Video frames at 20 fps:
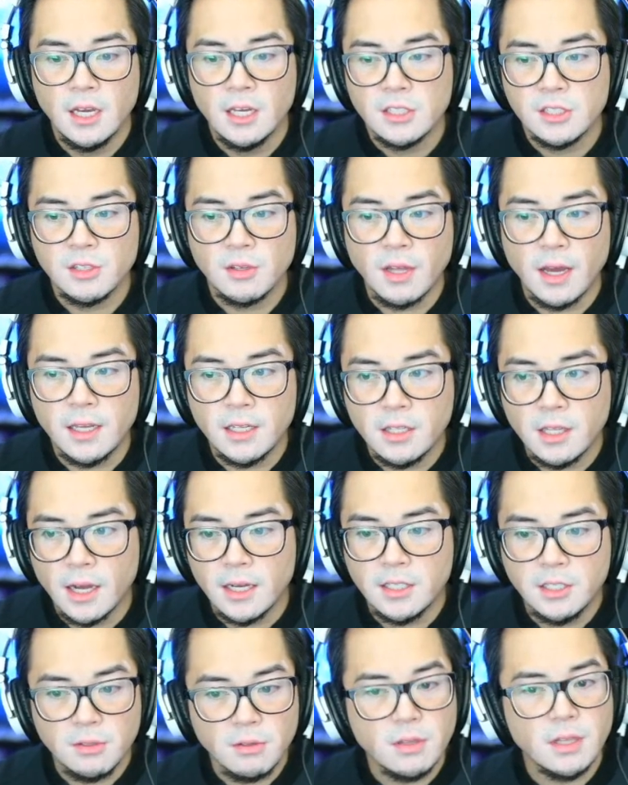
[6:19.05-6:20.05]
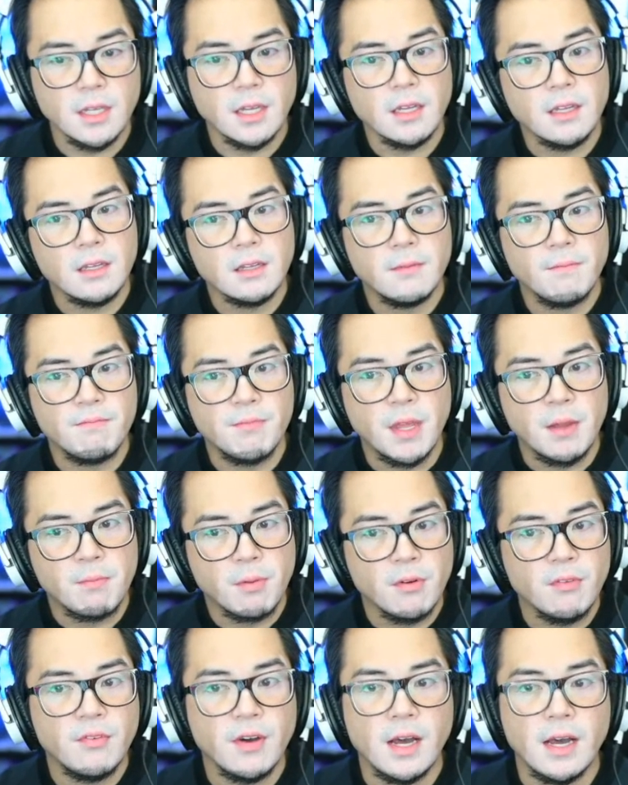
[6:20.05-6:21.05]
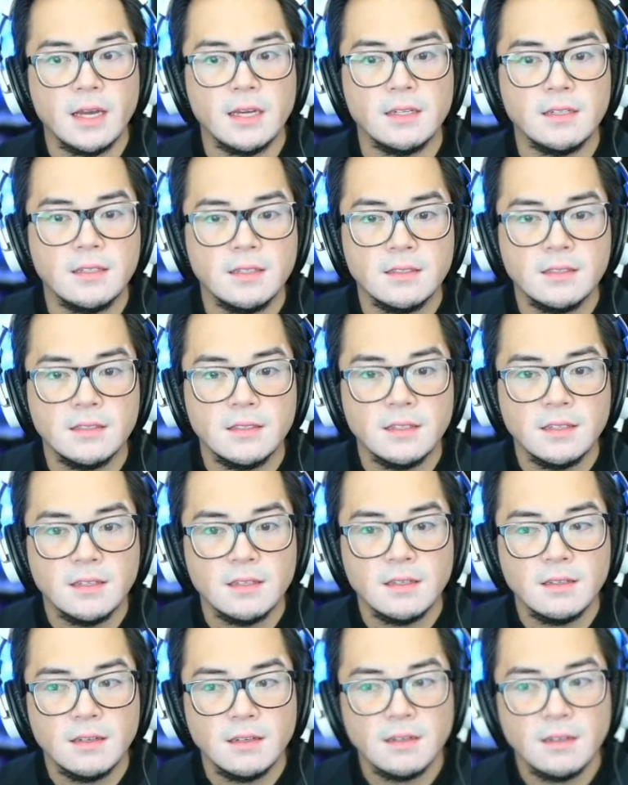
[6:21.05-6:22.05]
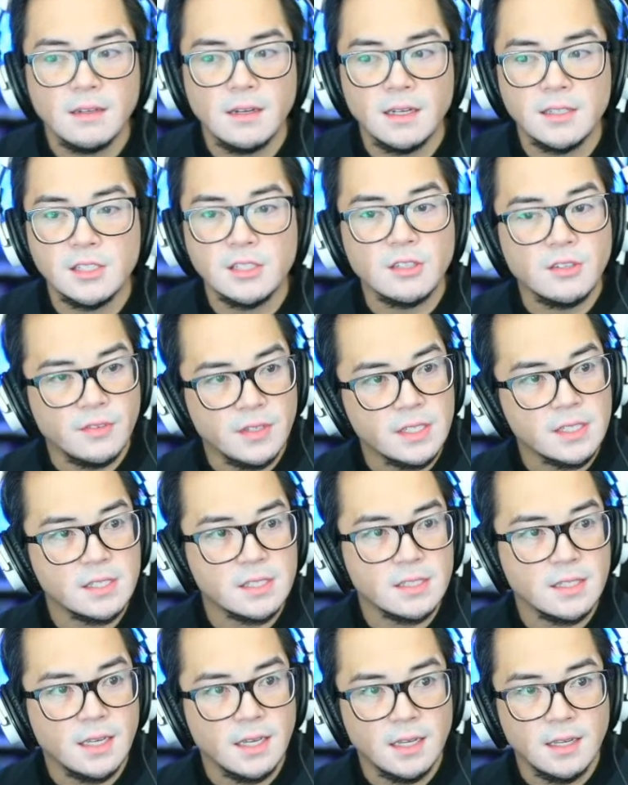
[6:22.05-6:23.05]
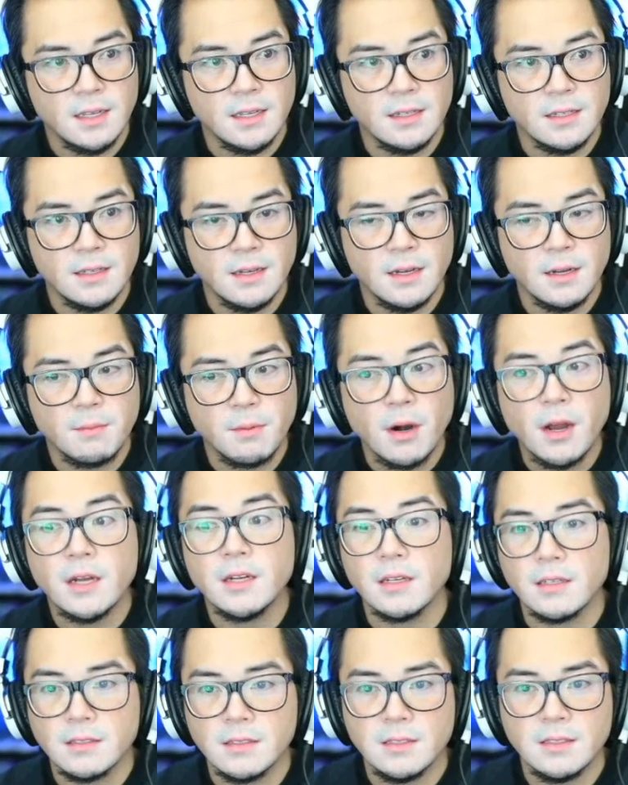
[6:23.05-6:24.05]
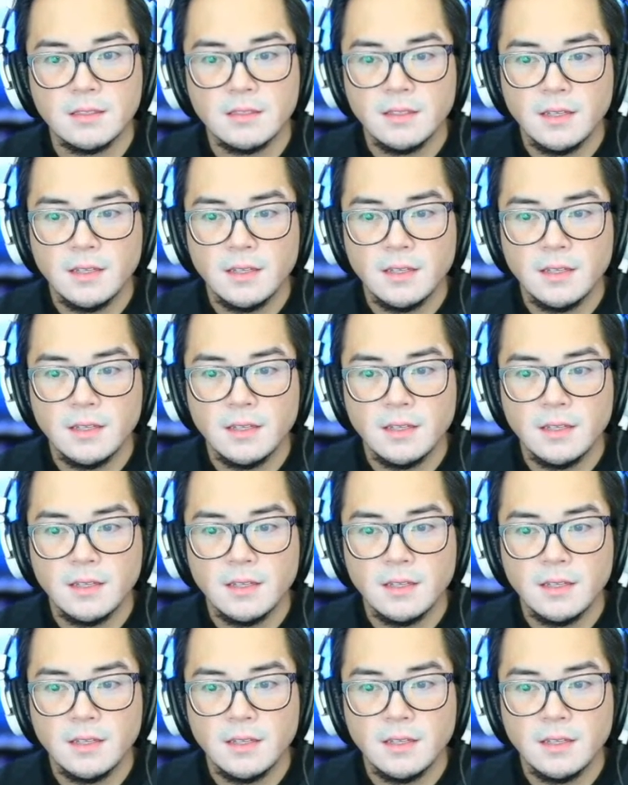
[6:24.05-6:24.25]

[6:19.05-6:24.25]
So I do think they provide a service and a product.